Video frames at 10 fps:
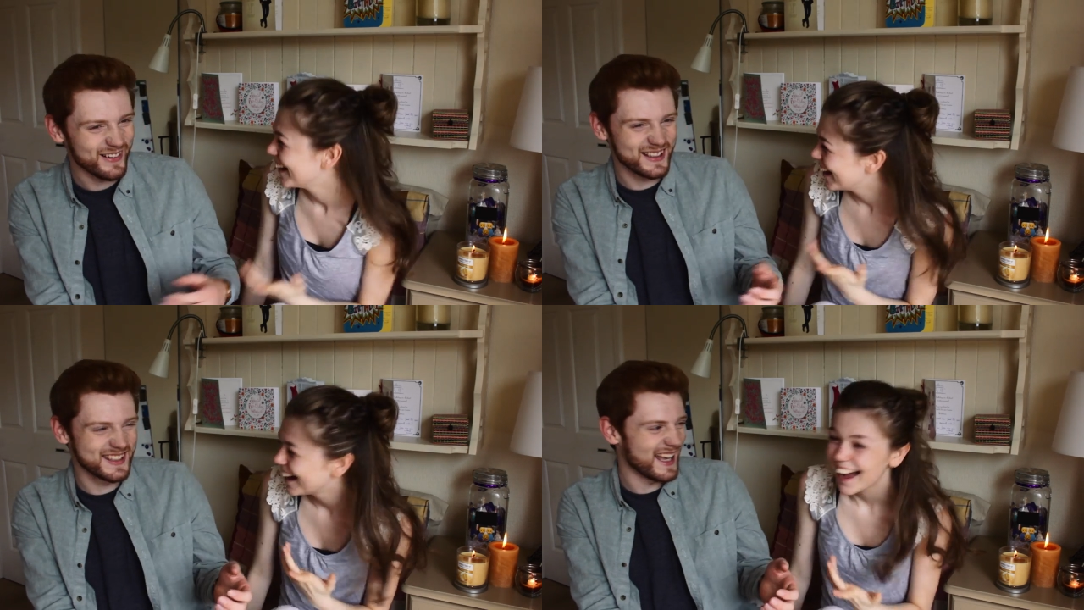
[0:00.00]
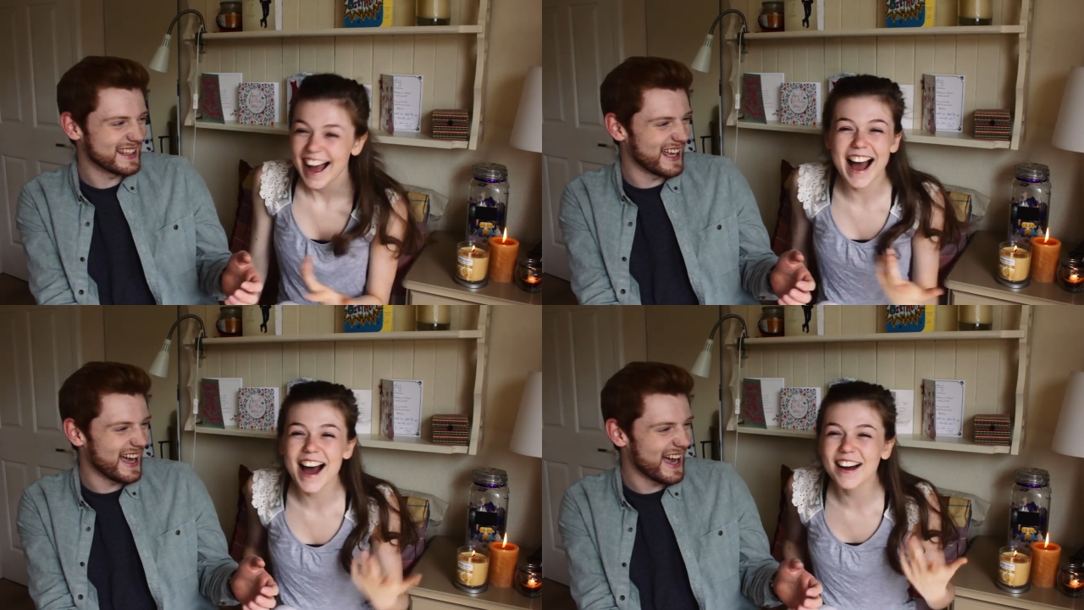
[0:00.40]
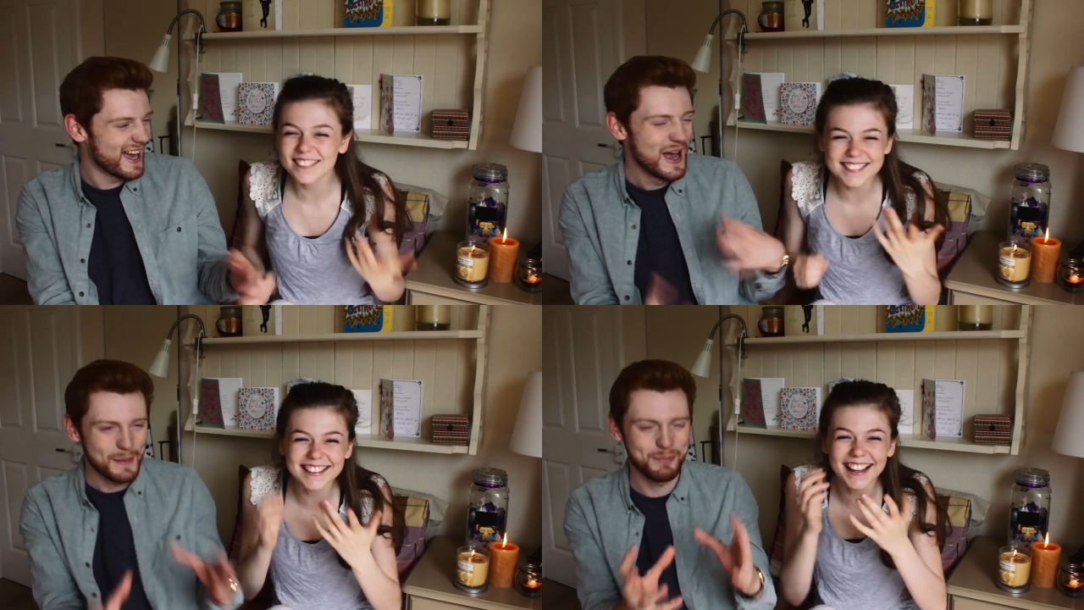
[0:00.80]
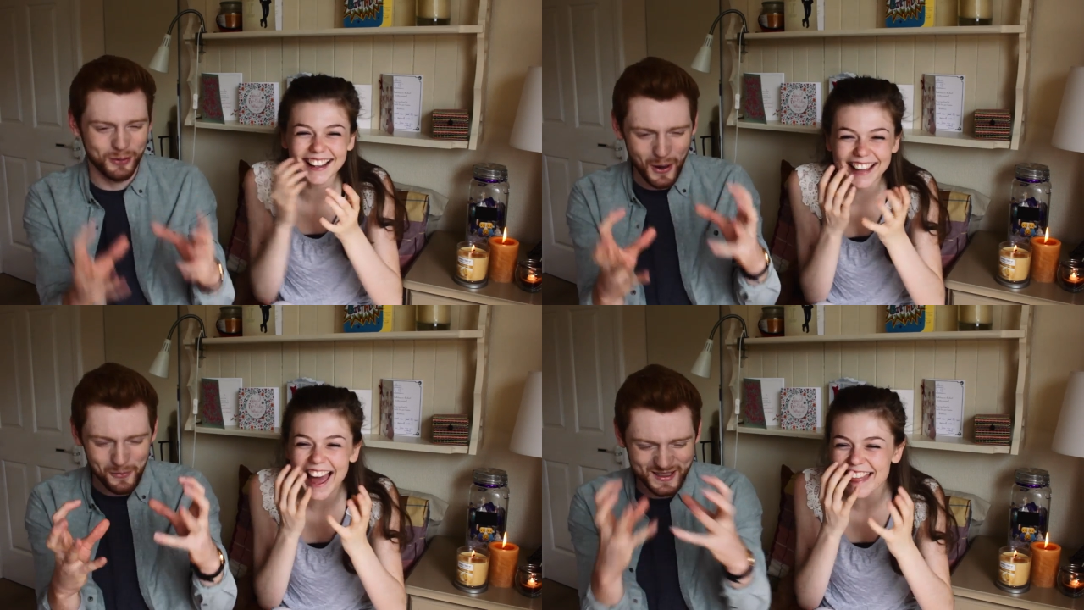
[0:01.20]
Speaker 1: is that? How did
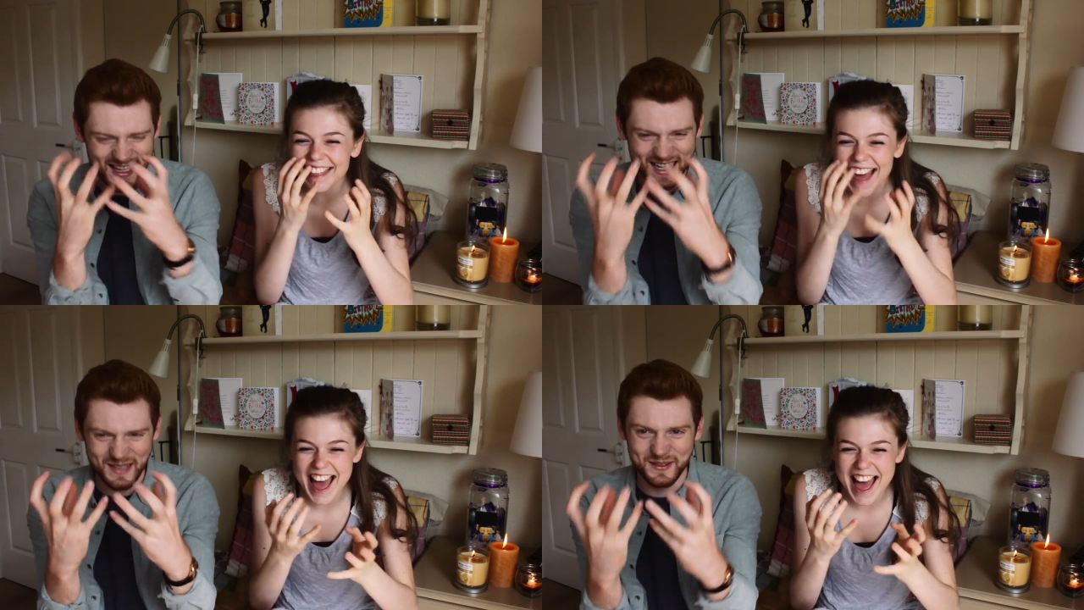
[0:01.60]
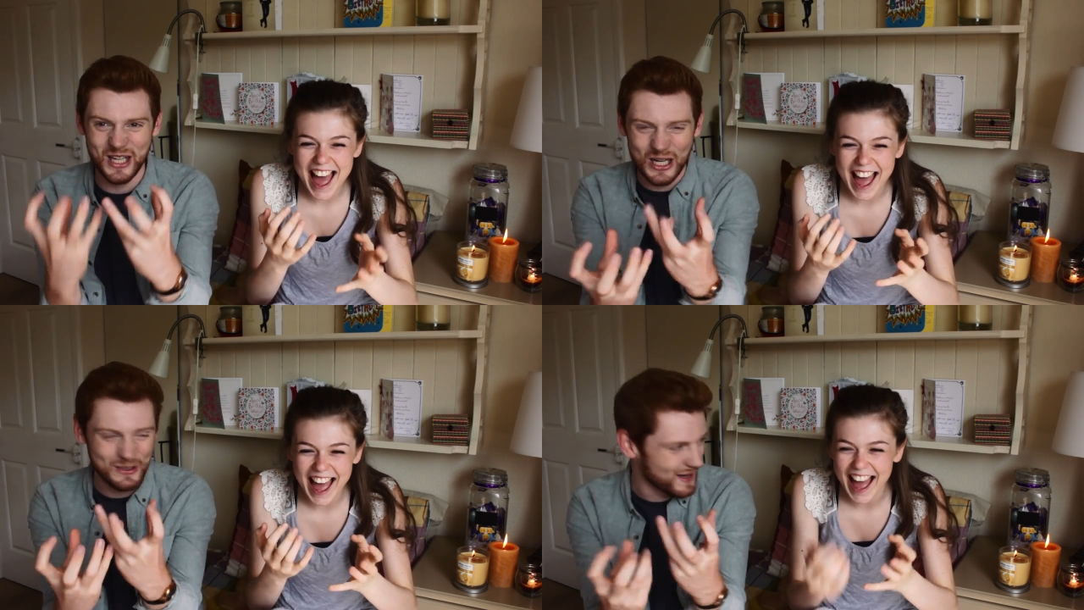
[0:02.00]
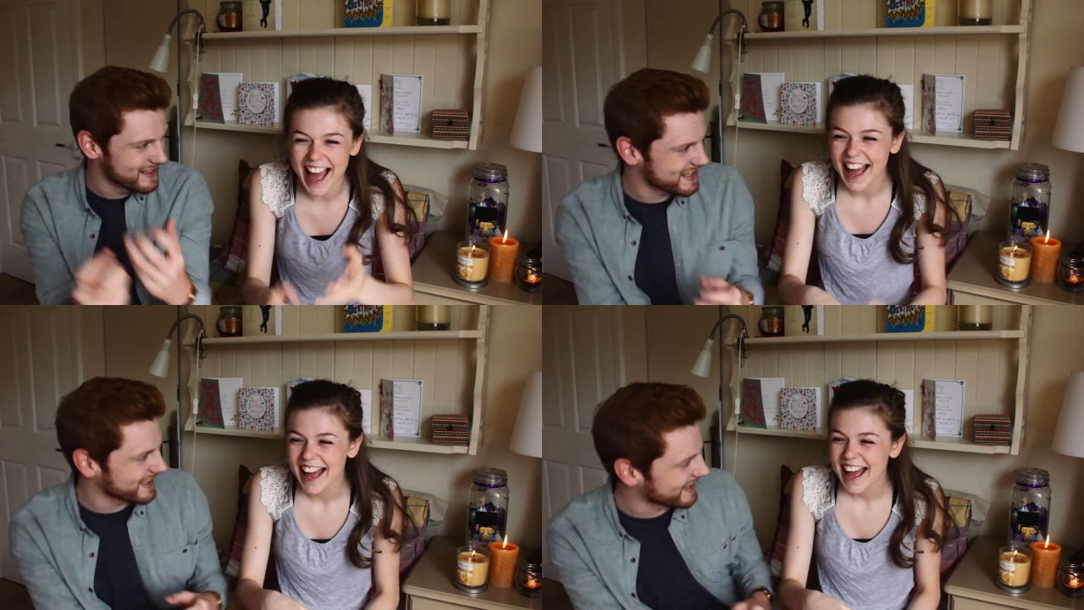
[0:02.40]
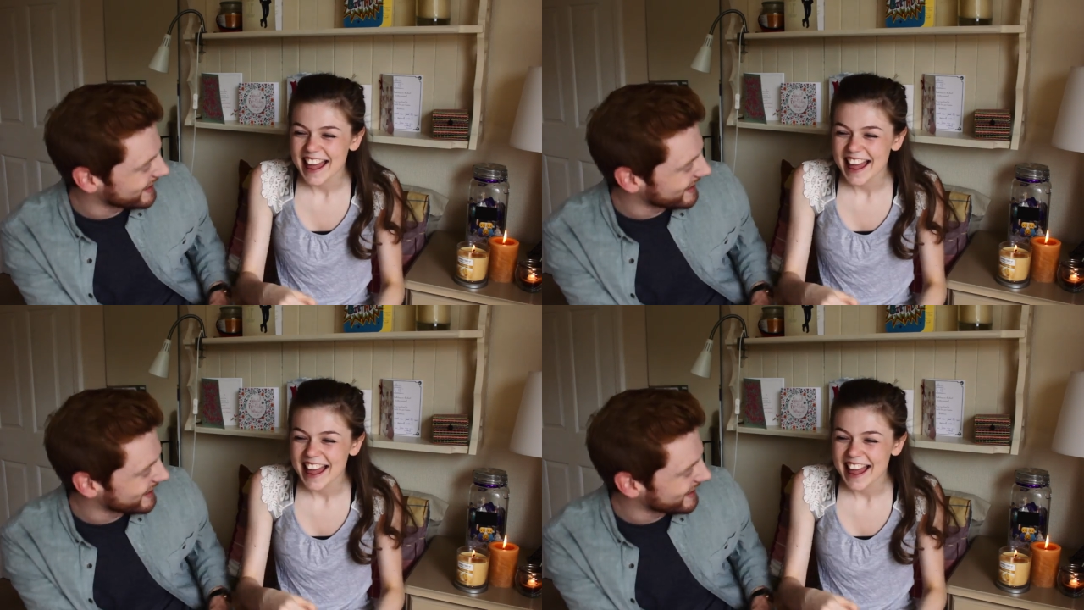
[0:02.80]
that from get